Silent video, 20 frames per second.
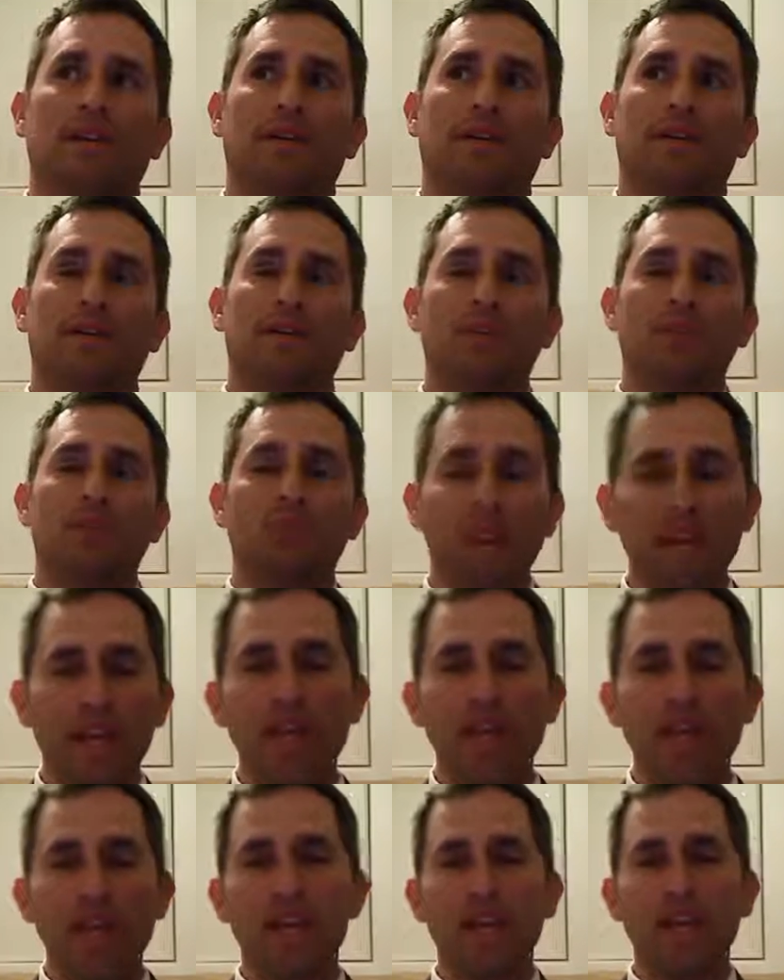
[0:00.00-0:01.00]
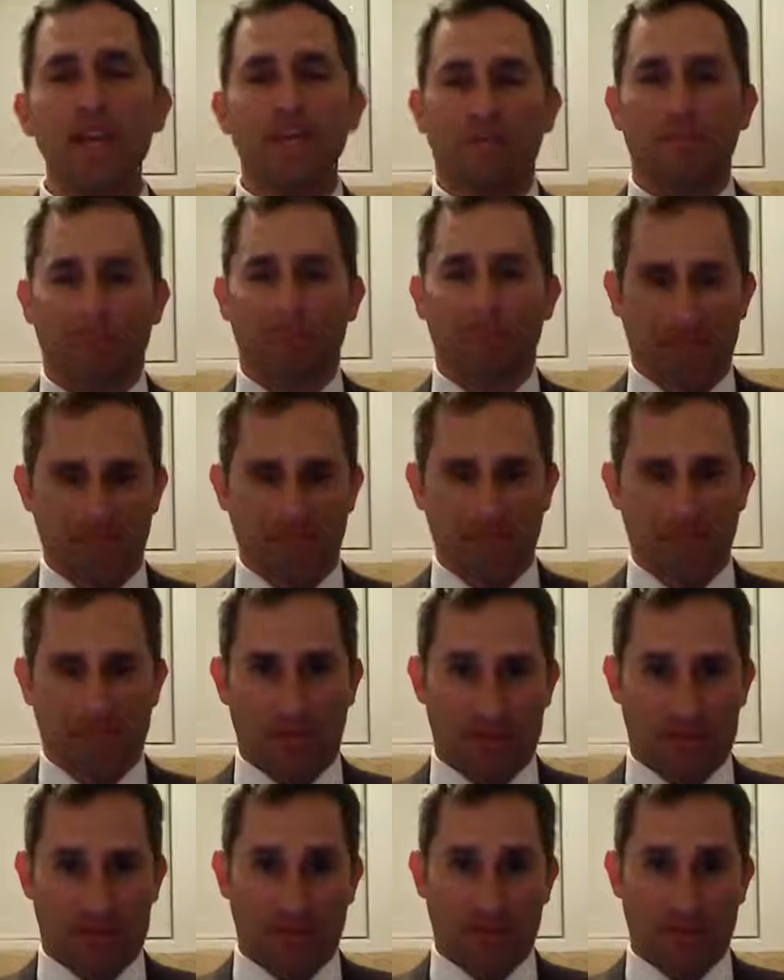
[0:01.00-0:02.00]
the
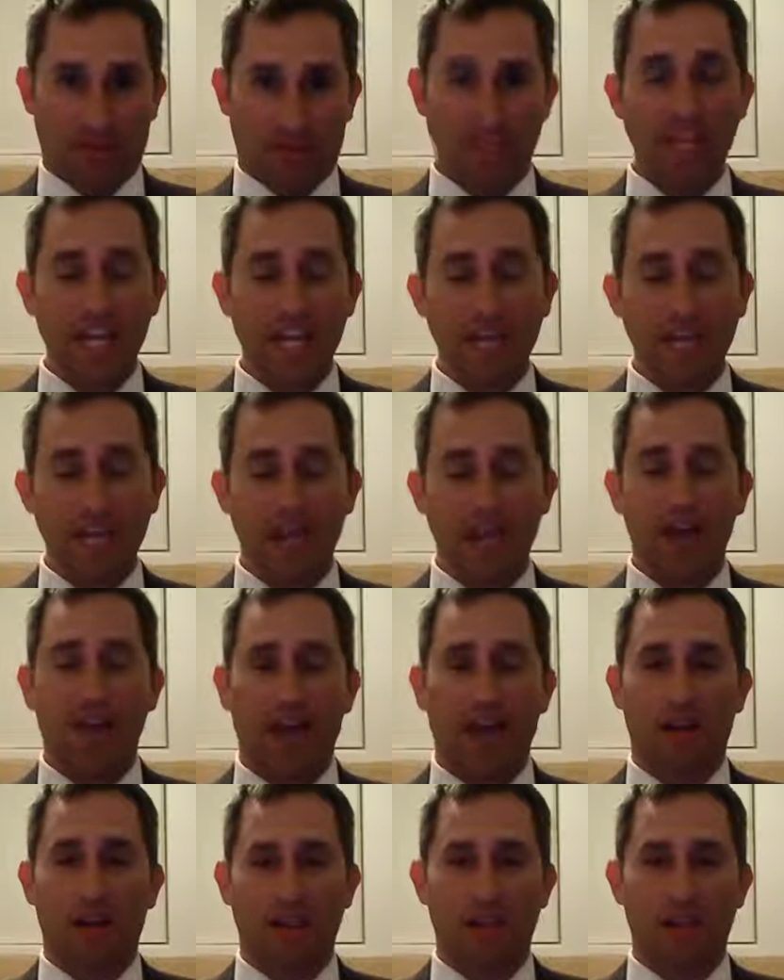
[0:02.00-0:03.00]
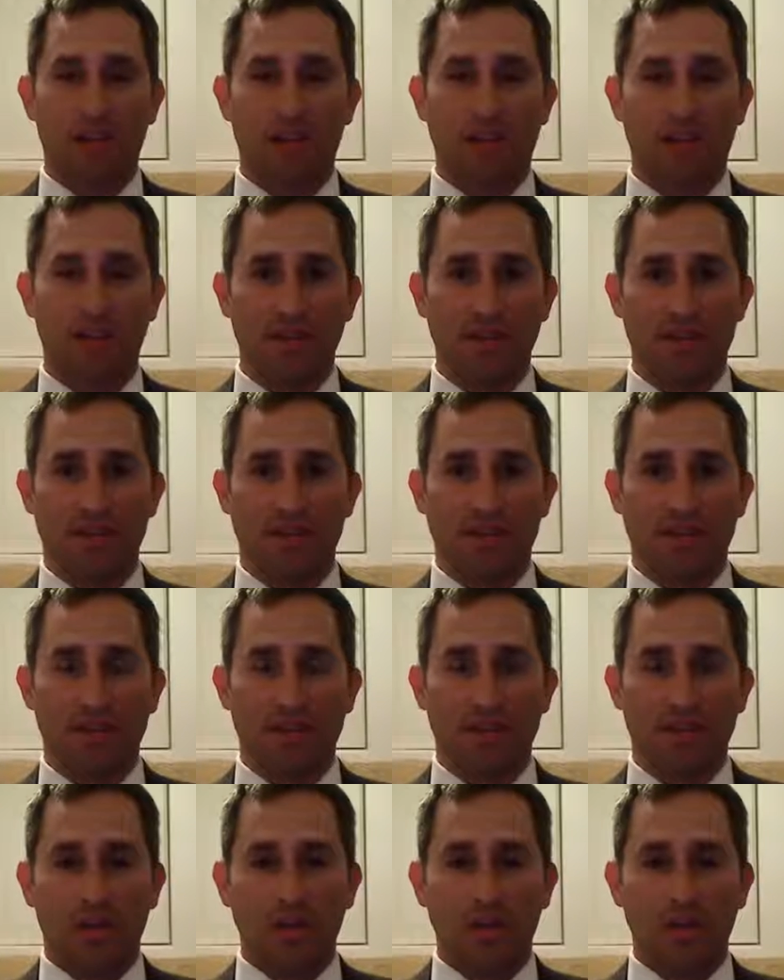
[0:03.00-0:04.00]
people take back our government,
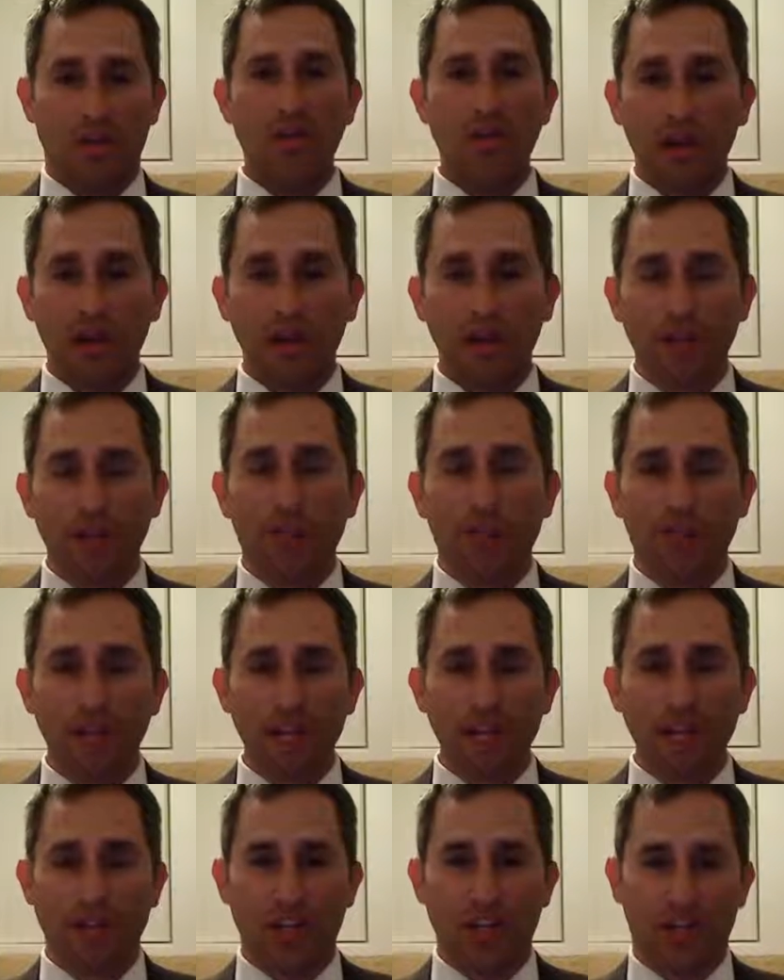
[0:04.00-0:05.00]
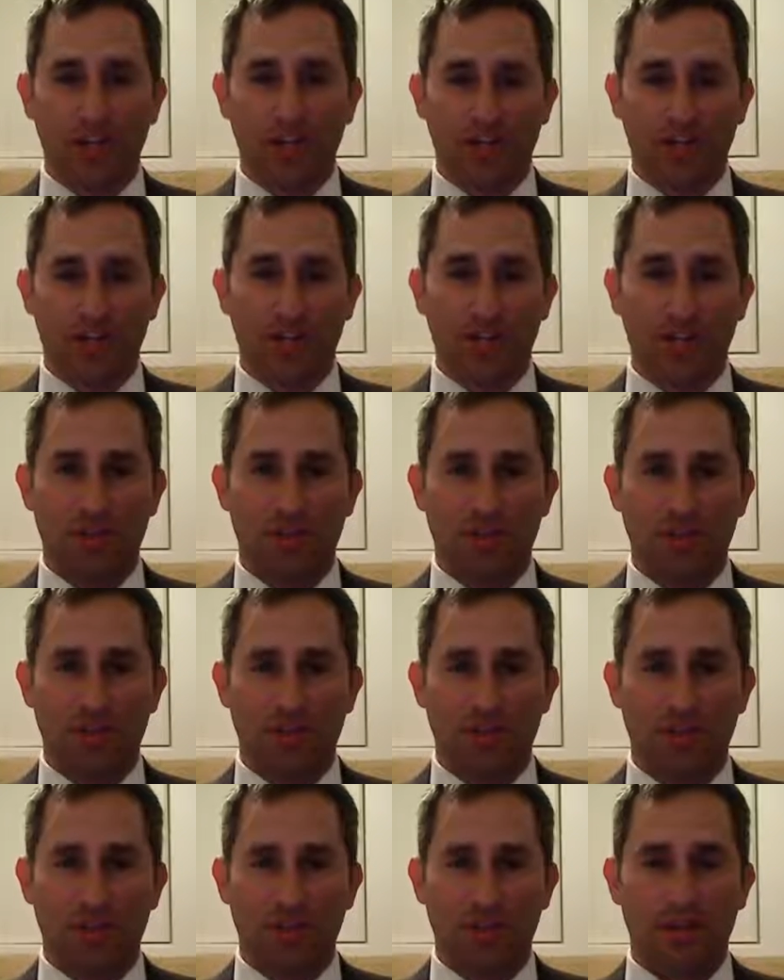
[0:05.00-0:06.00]
we are going to preach
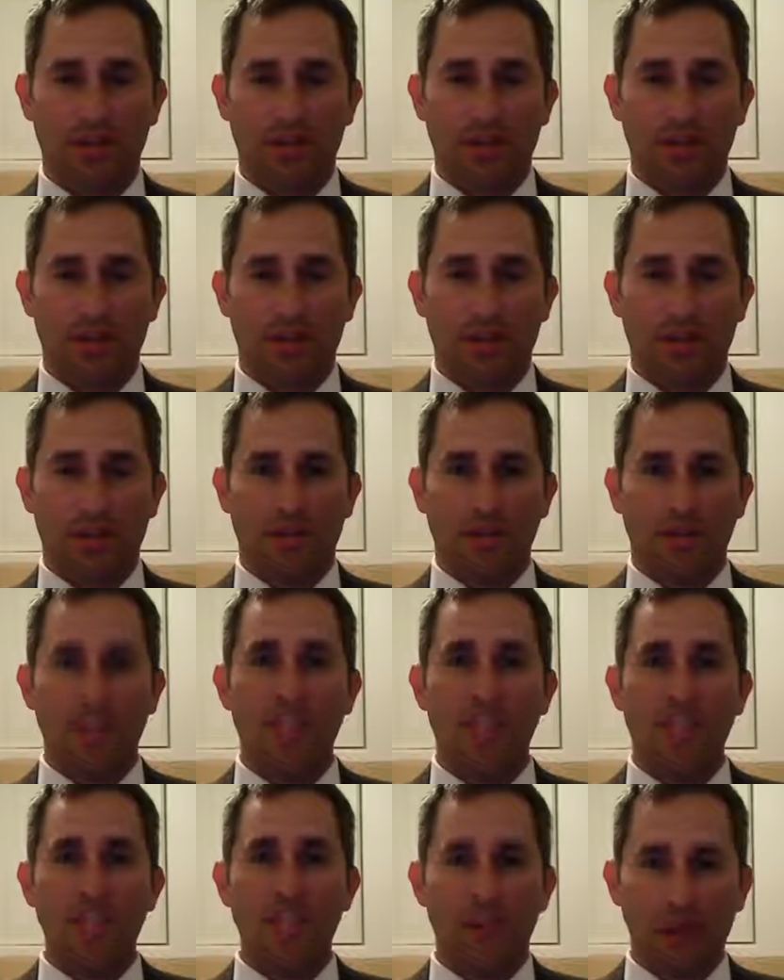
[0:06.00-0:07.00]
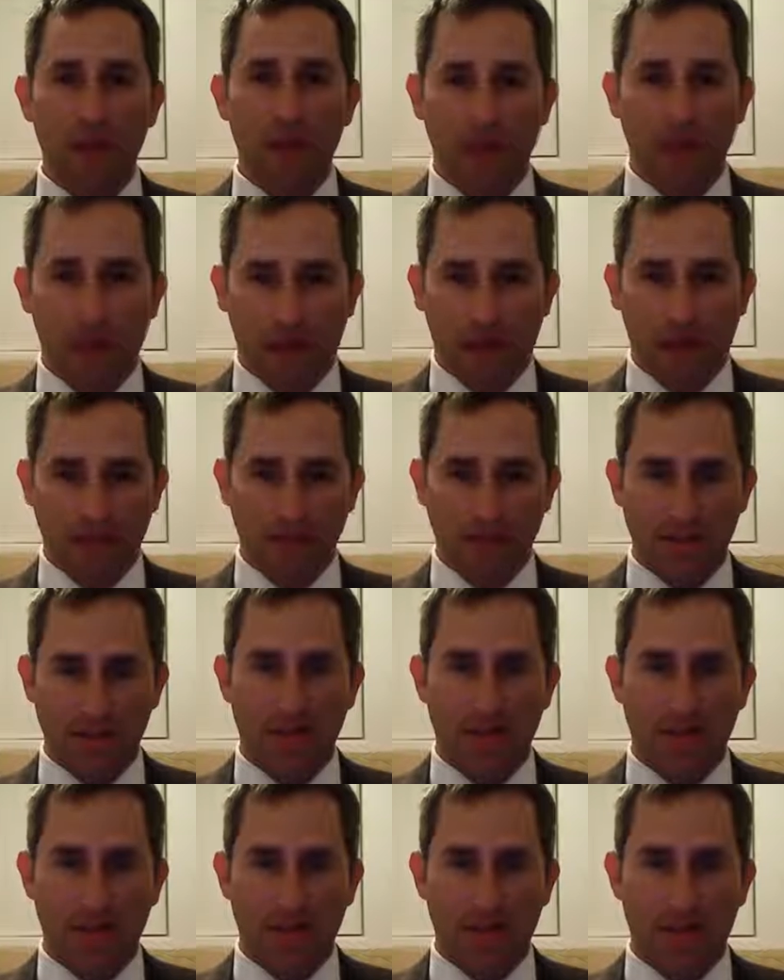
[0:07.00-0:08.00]
the secret acts
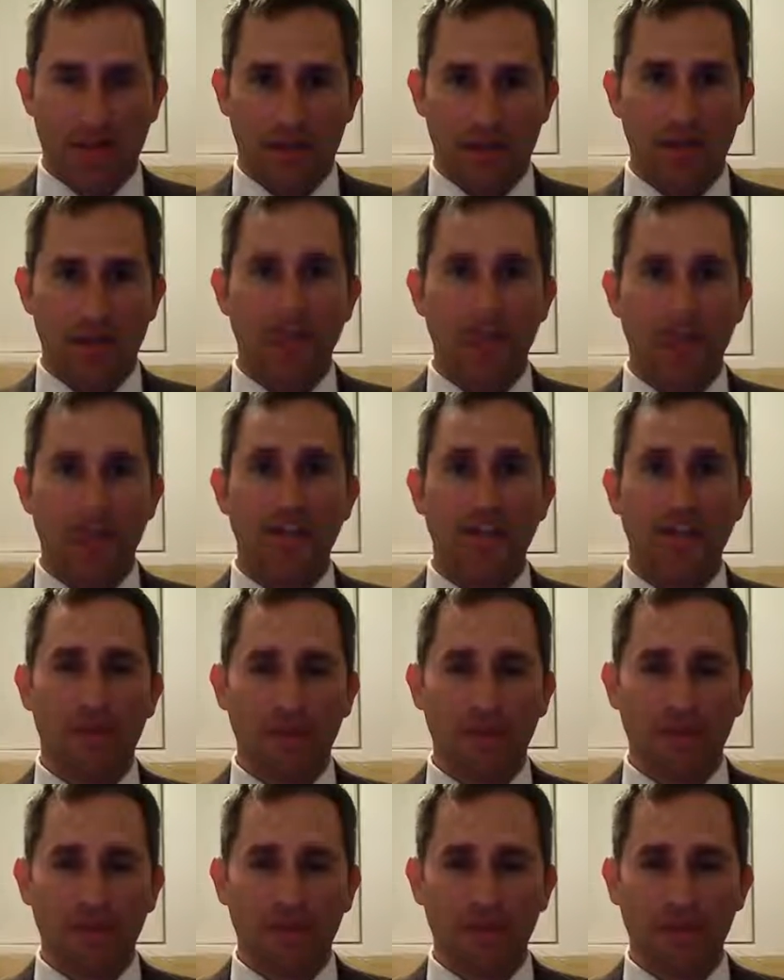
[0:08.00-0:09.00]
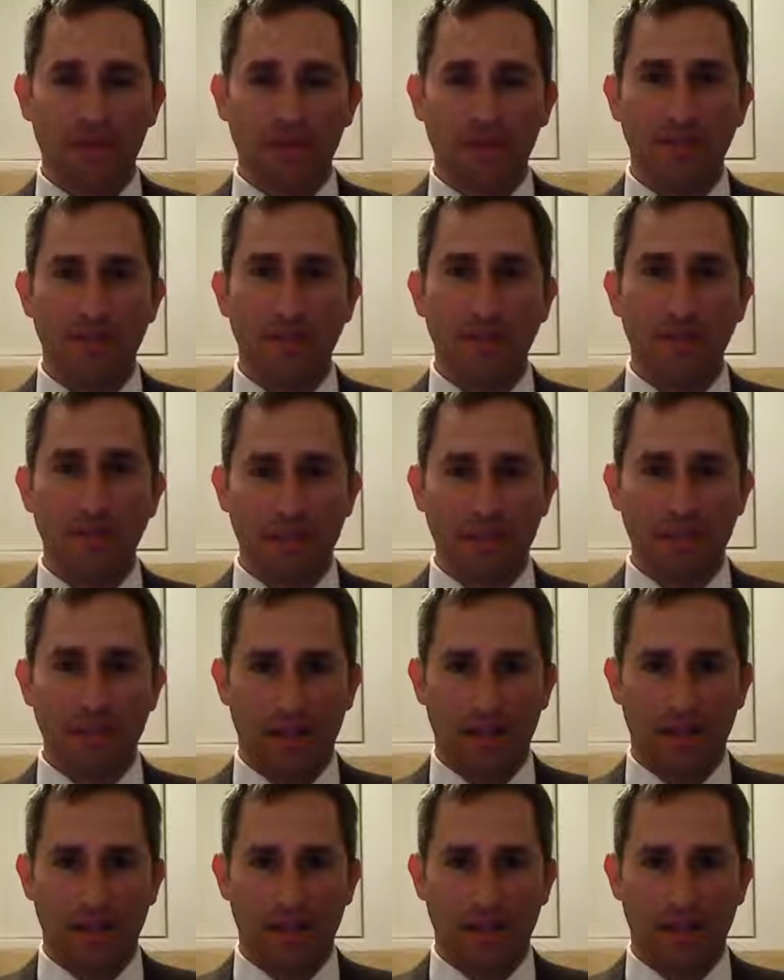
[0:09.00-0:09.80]
and the iniquities of the elite